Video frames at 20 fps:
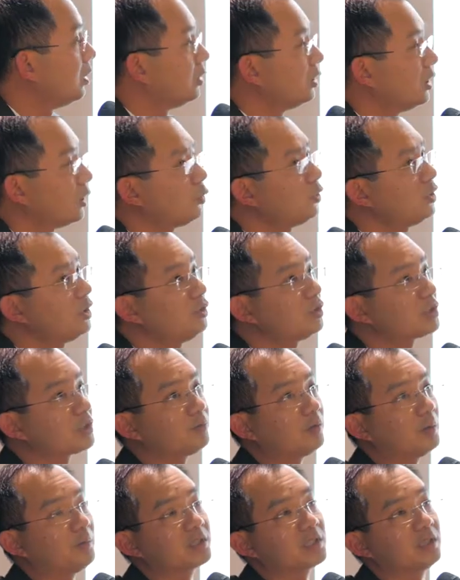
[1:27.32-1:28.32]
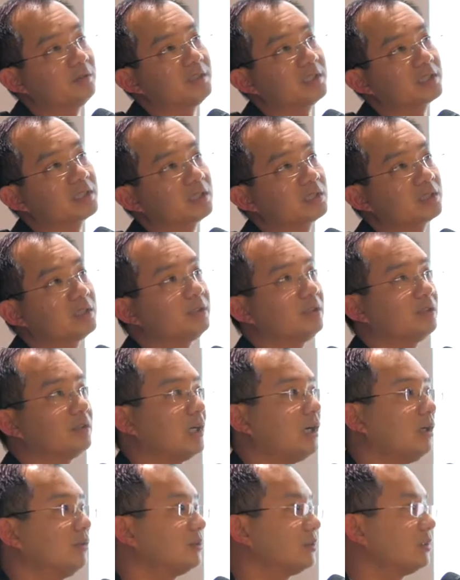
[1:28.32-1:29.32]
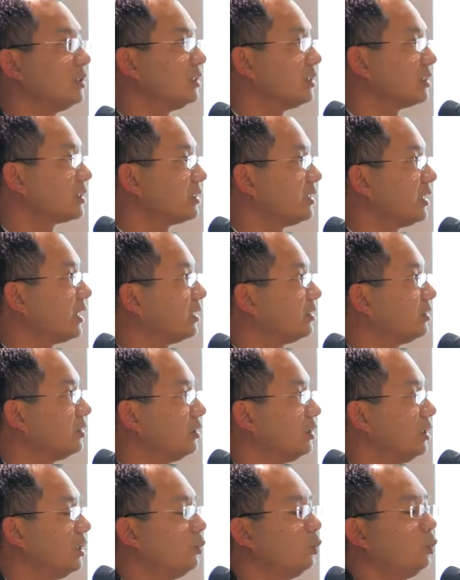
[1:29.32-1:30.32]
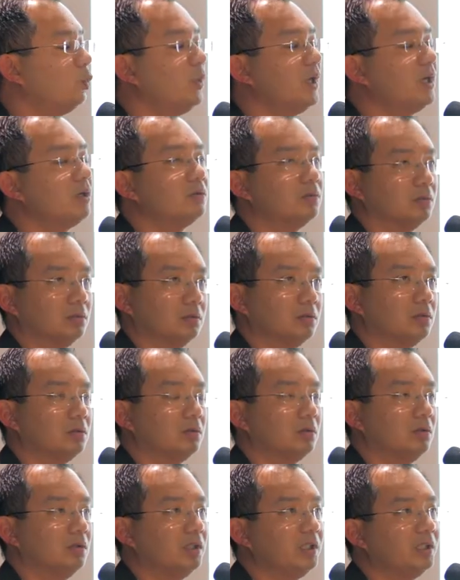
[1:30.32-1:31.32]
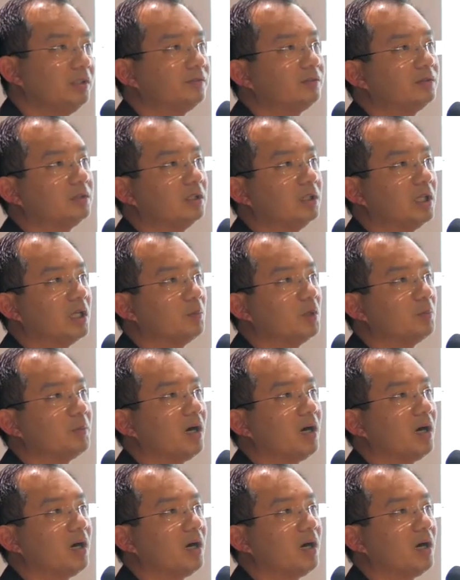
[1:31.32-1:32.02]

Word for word: The good news from services turnaround is that it will leave the labour